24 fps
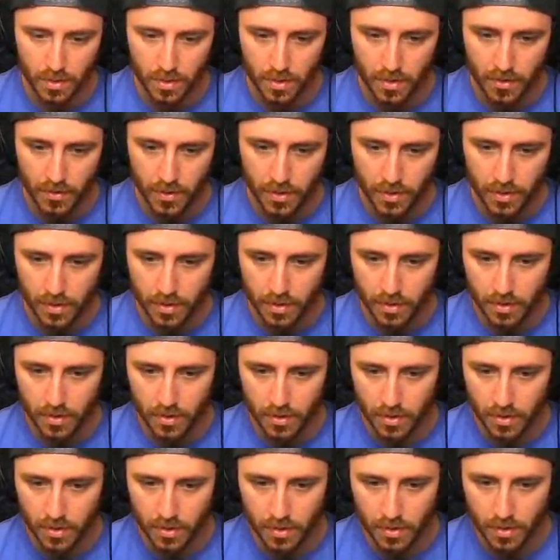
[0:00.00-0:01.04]
up top
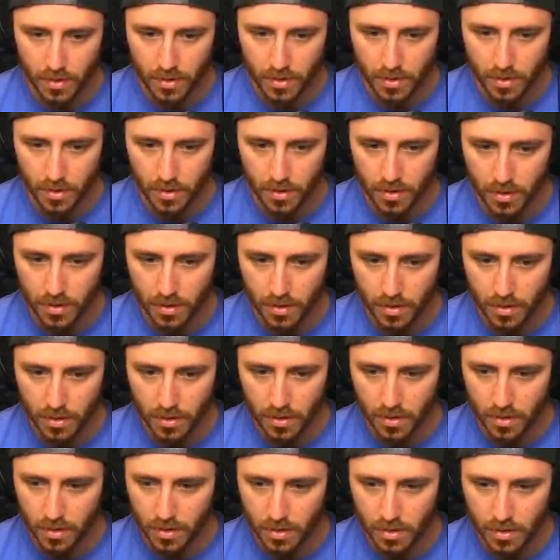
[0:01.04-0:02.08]
on. Hop.